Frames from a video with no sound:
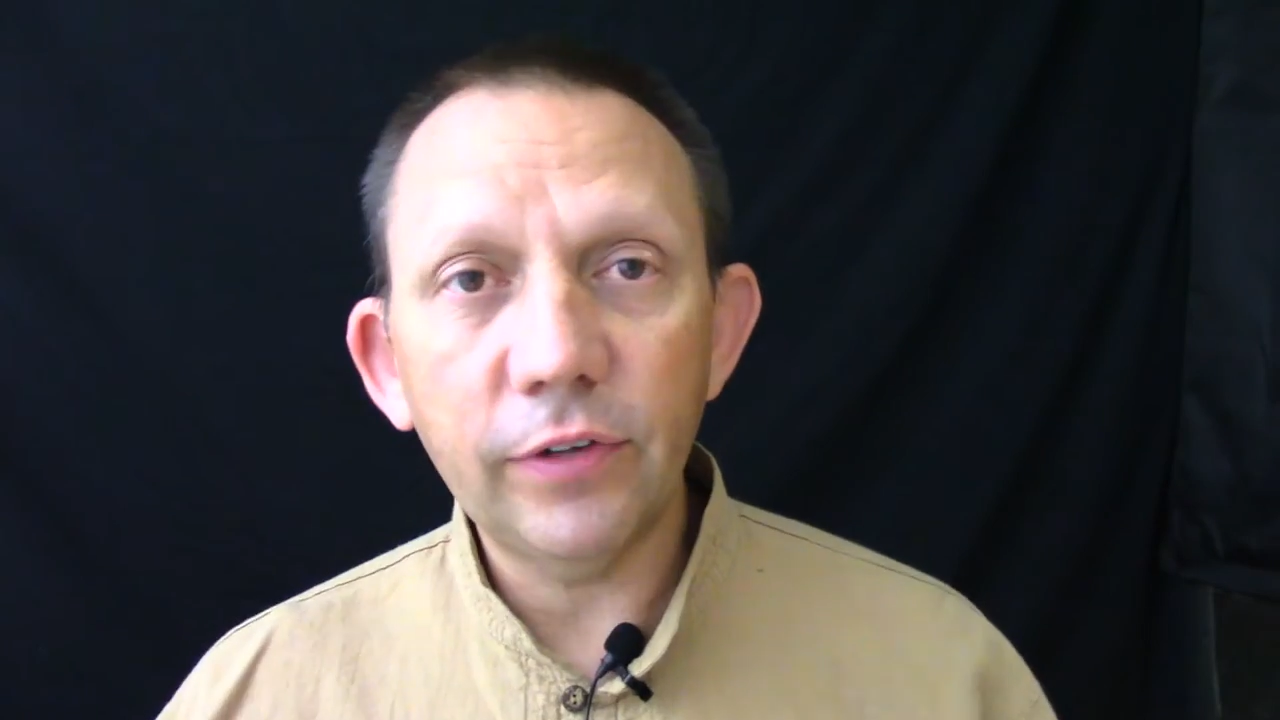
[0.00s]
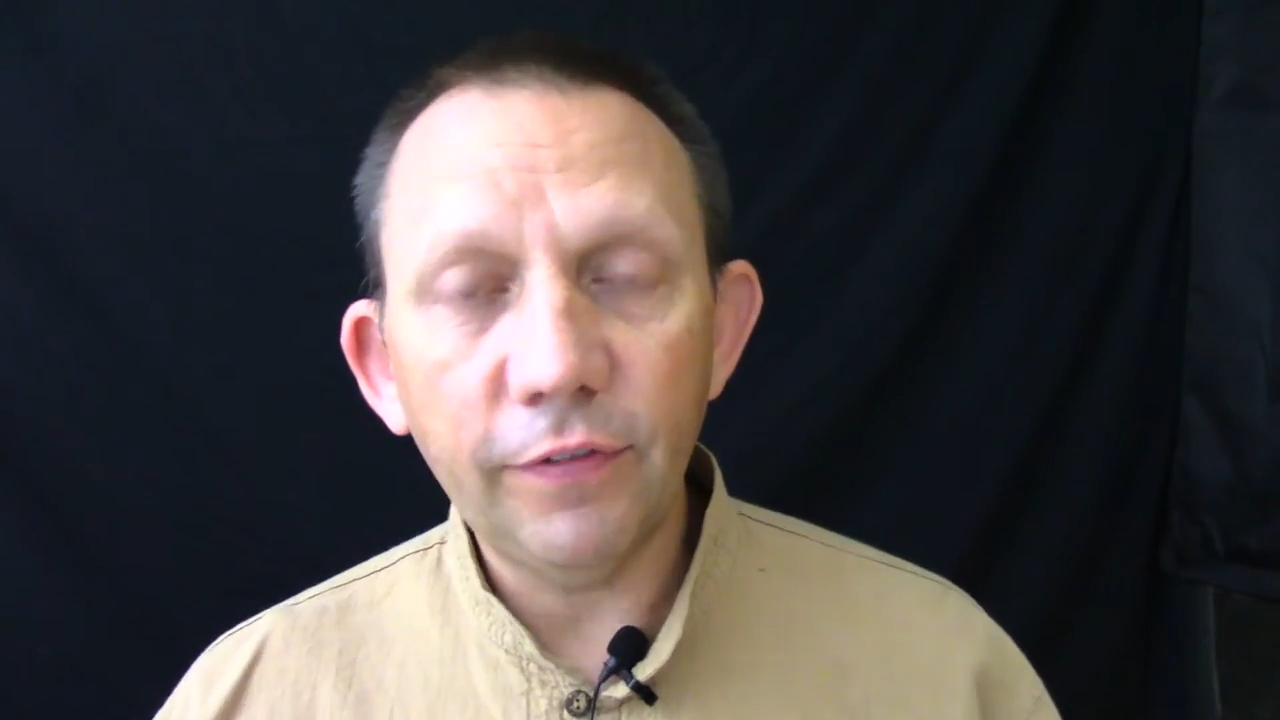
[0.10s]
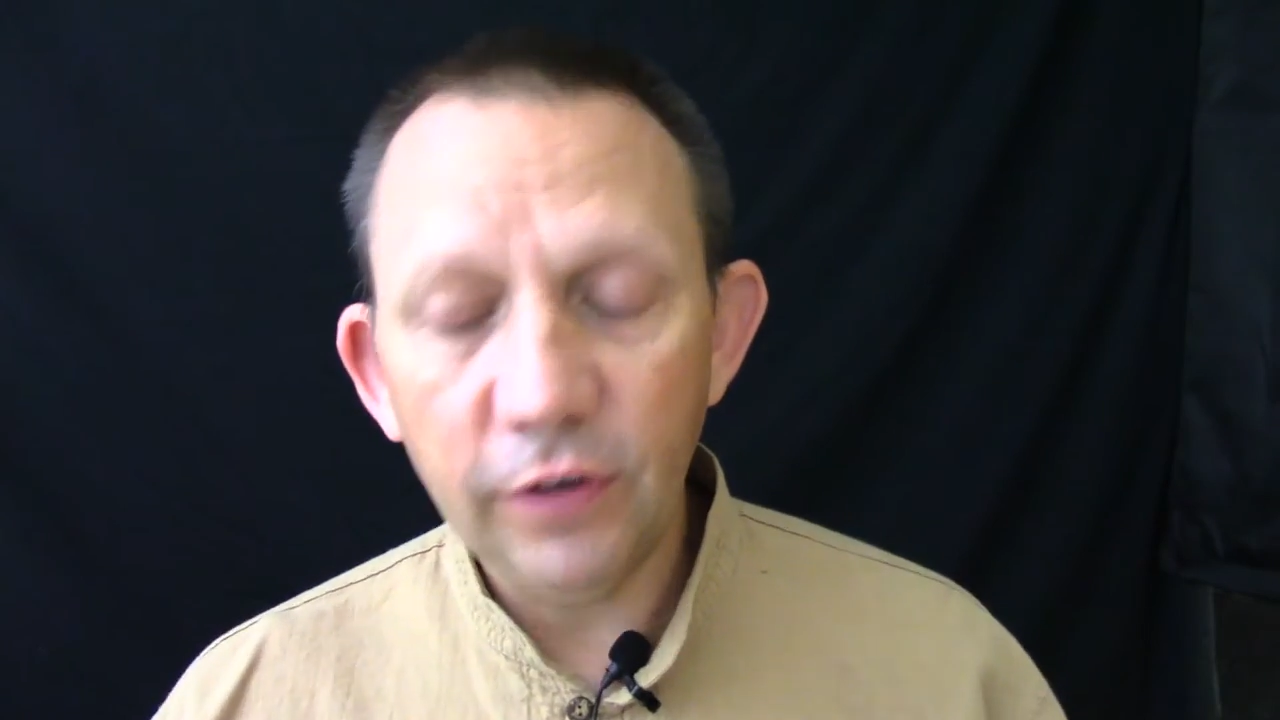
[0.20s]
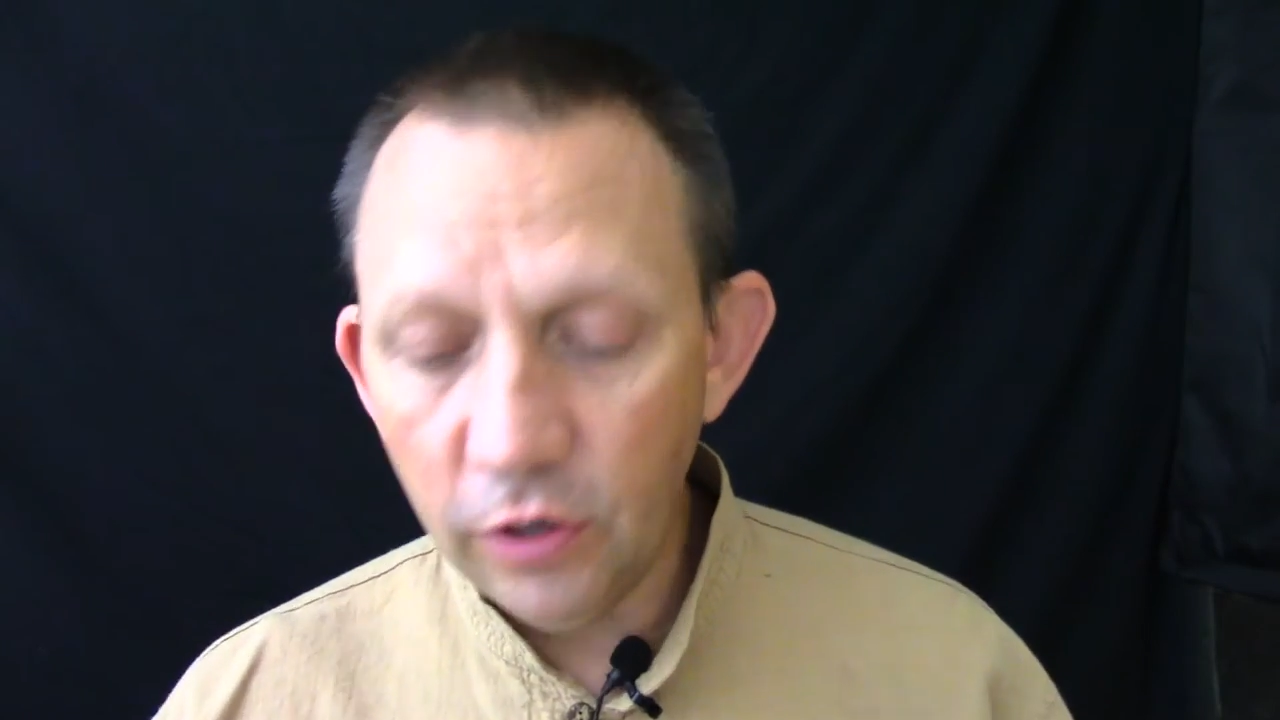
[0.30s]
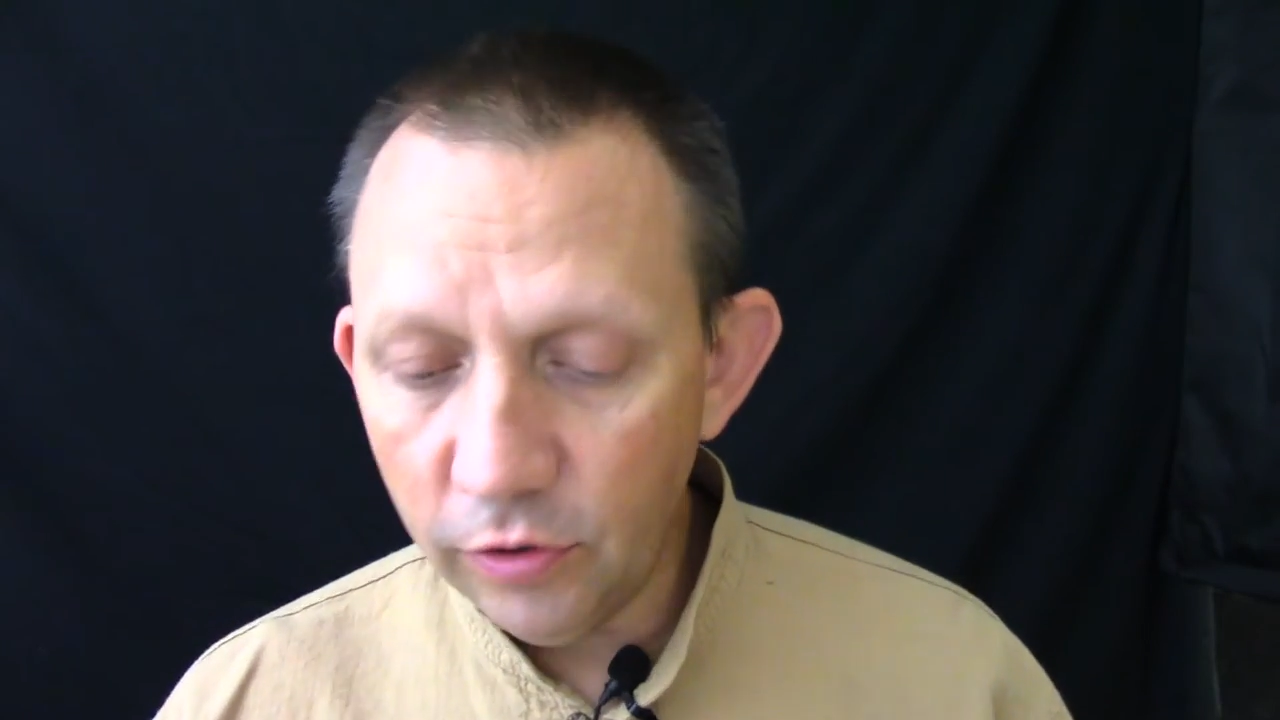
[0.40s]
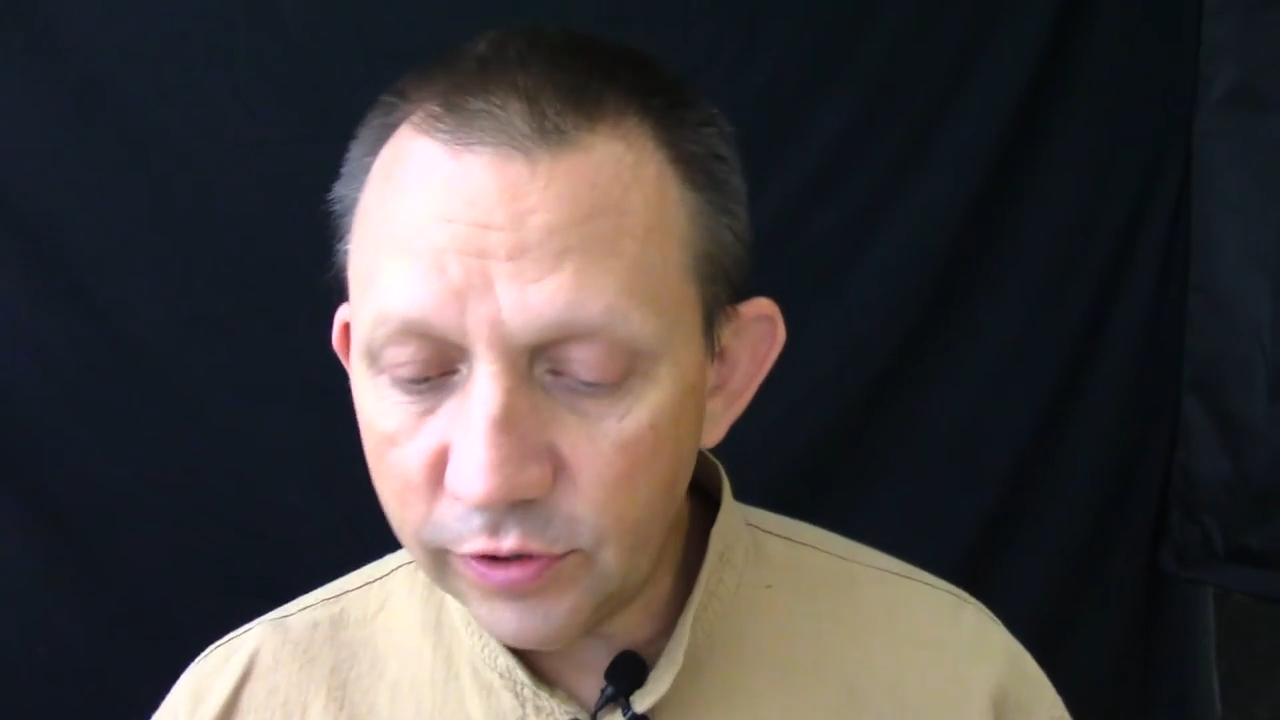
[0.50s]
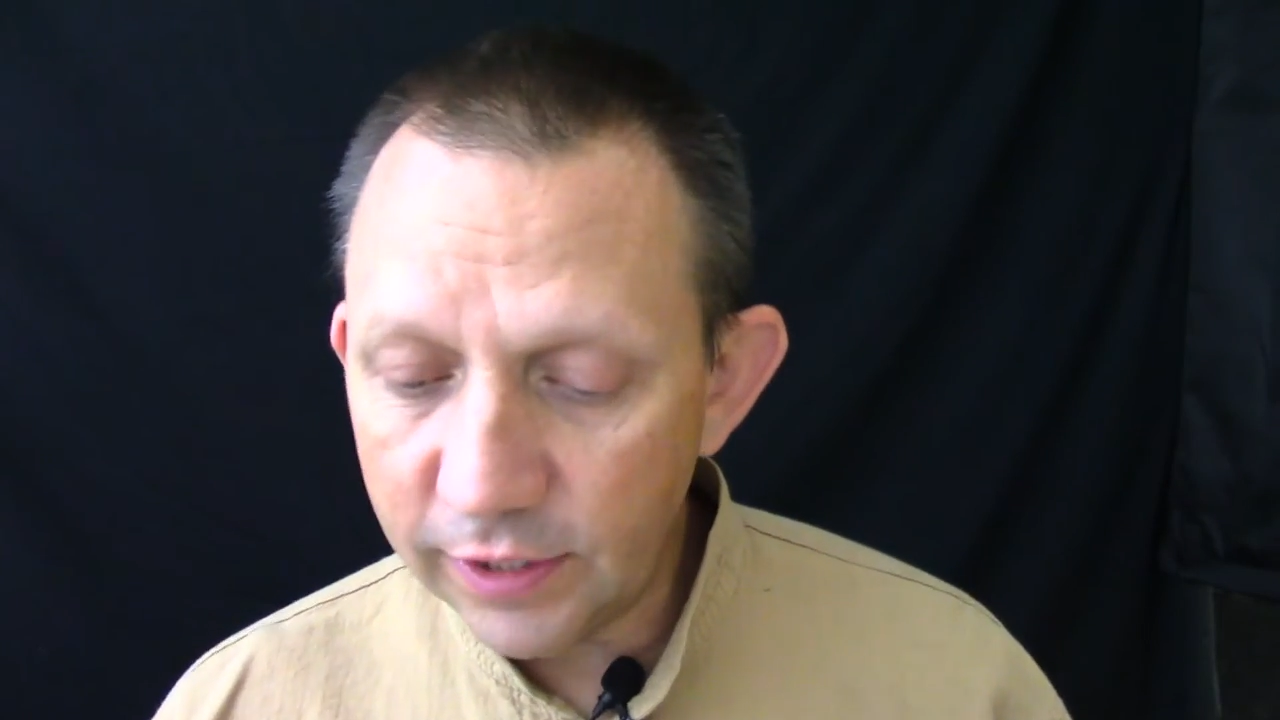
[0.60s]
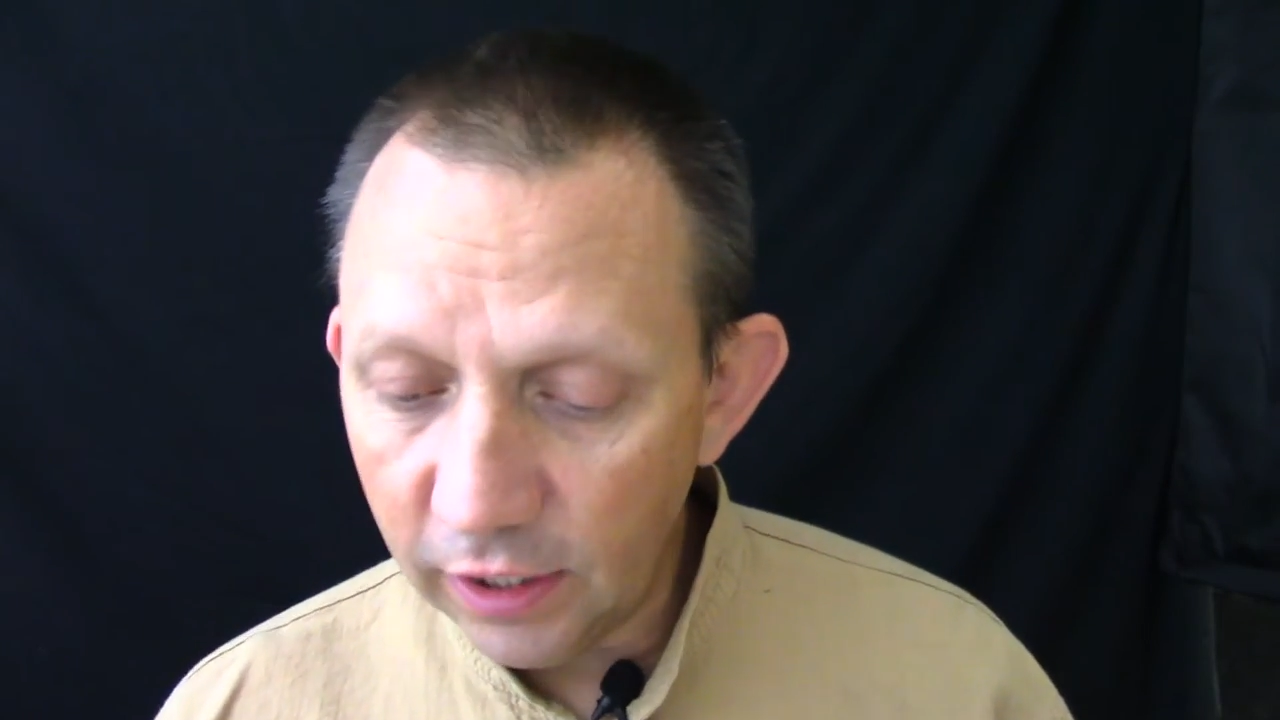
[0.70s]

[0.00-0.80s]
stuffy nose.